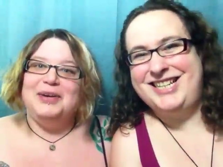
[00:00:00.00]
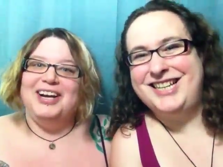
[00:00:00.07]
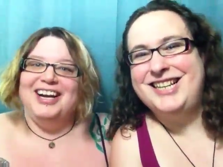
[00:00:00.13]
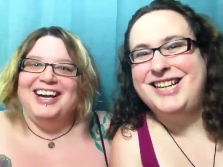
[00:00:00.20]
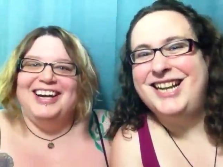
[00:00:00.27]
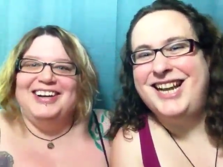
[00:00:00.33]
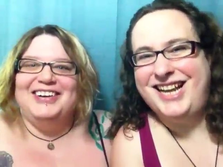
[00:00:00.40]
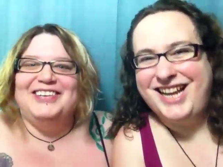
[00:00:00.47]
Speaker 1: we're,
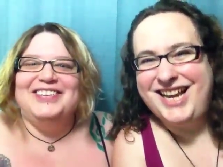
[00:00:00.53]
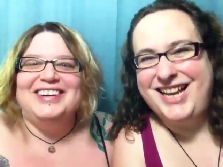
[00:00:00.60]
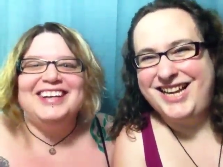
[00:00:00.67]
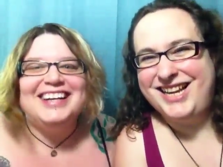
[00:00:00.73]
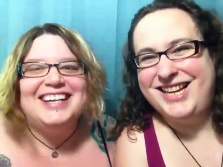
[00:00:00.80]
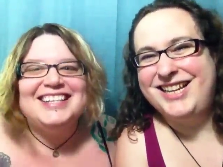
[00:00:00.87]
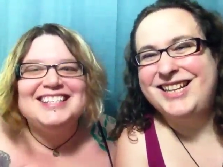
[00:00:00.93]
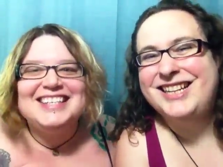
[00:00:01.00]

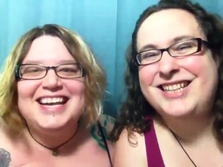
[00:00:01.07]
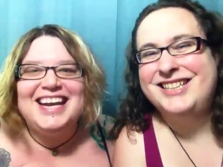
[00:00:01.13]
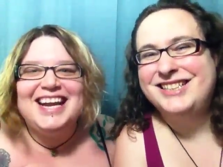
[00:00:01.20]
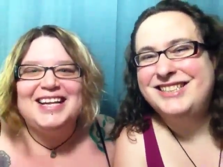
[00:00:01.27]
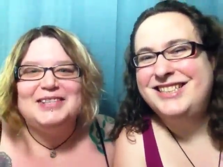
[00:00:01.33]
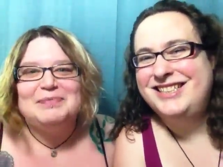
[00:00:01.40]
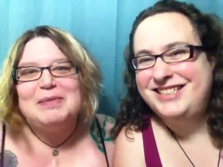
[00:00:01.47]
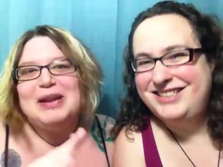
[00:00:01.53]
going to see
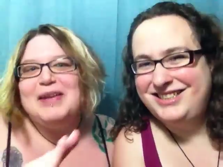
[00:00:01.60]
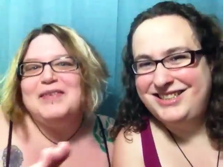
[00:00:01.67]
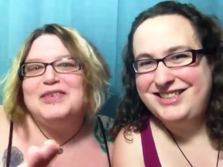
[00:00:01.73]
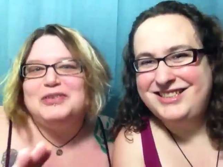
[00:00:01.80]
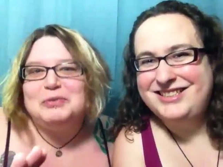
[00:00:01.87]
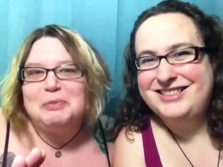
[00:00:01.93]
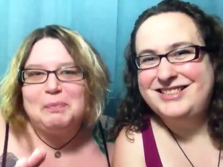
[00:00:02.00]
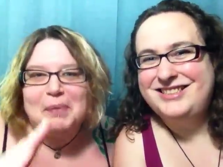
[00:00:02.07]
as many of you
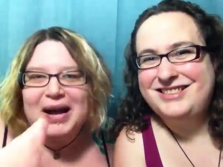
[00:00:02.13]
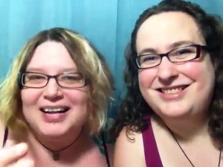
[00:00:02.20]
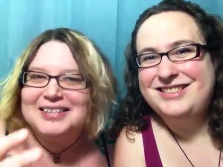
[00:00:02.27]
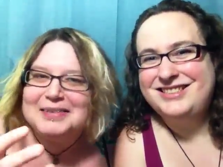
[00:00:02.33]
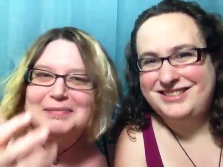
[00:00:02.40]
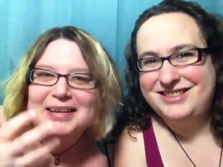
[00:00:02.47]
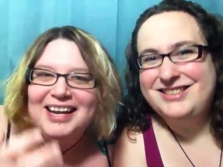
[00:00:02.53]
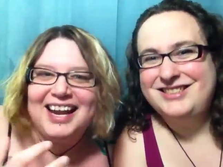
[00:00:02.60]
as we
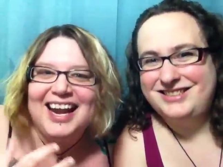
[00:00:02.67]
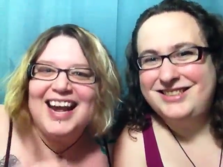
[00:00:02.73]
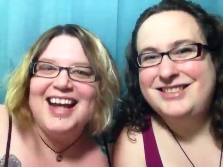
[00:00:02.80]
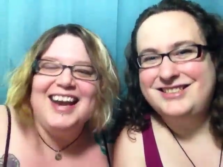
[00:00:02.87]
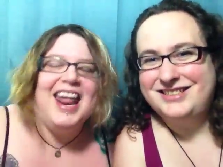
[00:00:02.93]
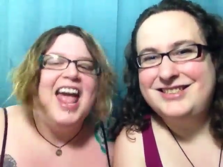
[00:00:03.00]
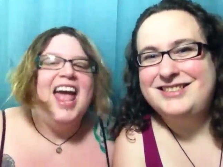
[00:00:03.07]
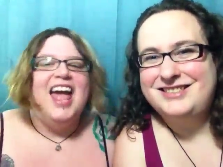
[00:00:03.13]
possibly
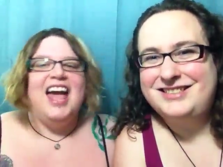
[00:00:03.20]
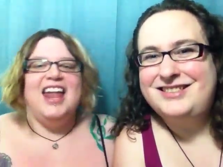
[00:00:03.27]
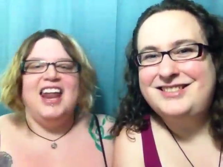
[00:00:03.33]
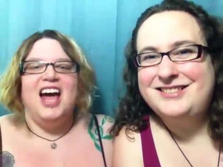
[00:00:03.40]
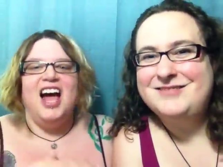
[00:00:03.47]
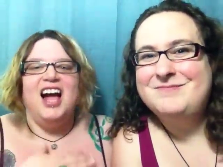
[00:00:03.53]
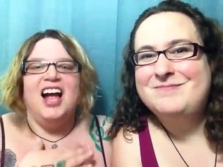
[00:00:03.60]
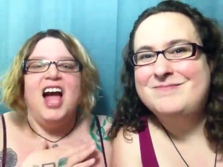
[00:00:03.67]
can and
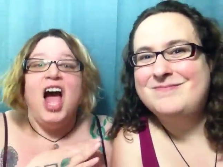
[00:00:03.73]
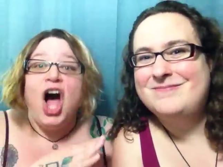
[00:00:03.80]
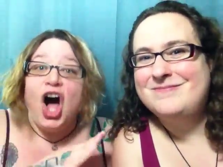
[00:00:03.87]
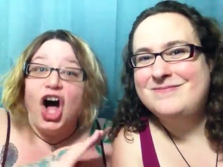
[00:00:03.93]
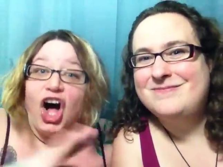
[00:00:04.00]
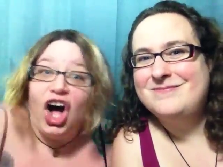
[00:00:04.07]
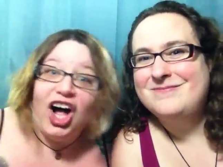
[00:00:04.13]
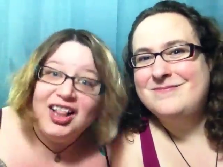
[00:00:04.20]
hug
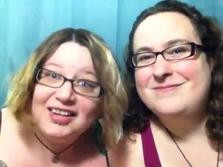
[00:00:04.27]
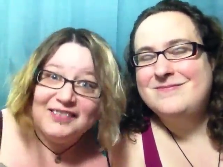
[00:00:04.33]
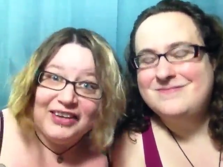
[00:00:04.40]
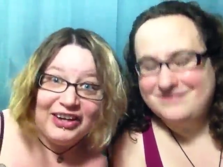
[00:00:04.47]
all of